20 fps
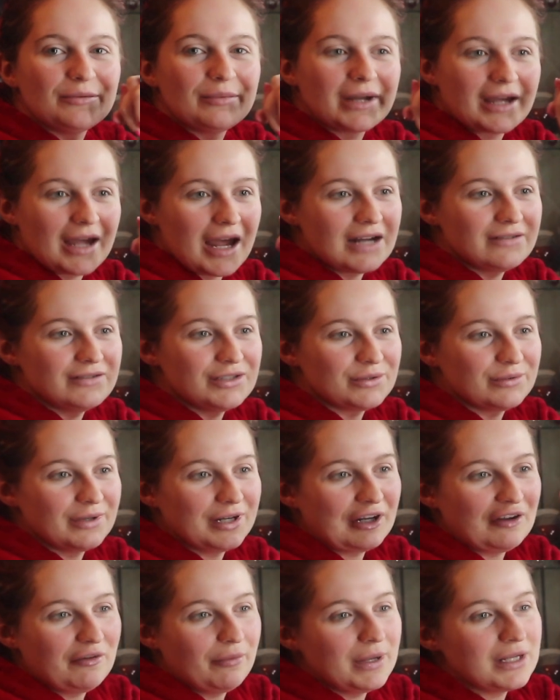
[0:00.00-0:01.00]
bit carried away.
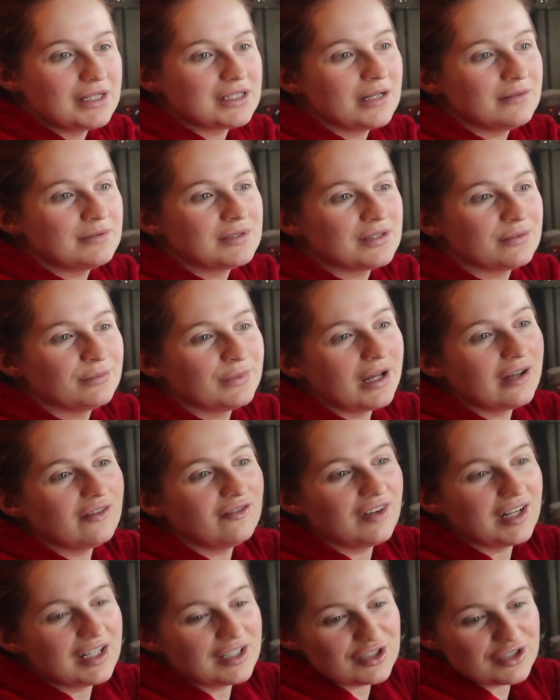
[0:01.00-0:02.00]
I've picked up some like
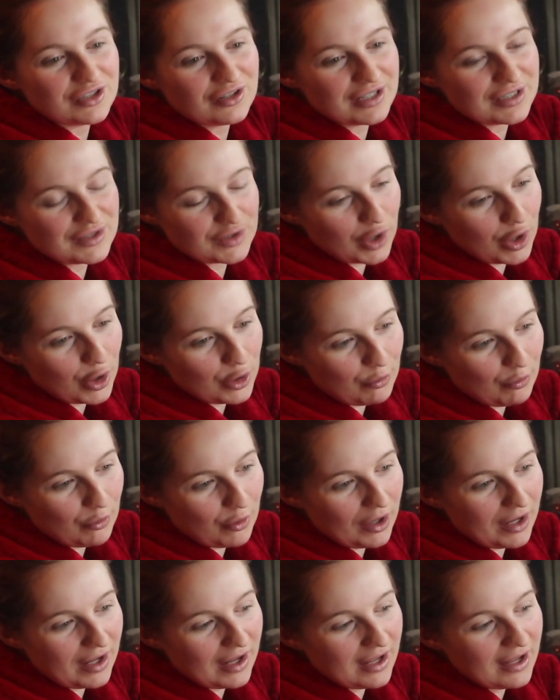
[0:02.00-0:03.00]
Valentine's
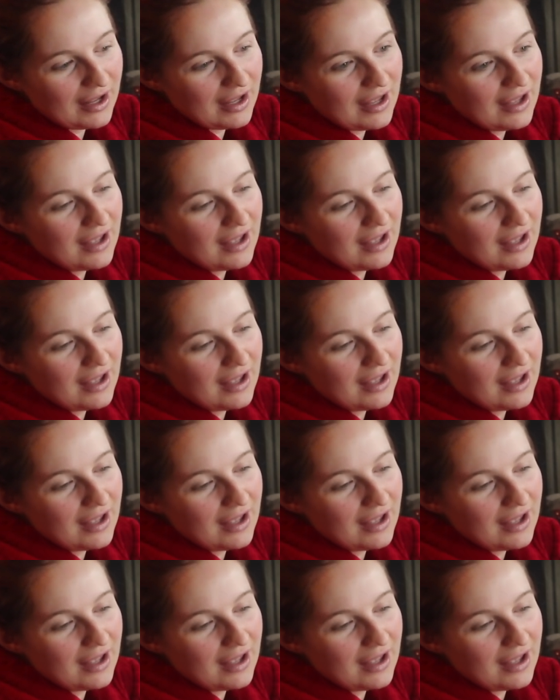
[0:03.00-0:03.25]
homeware.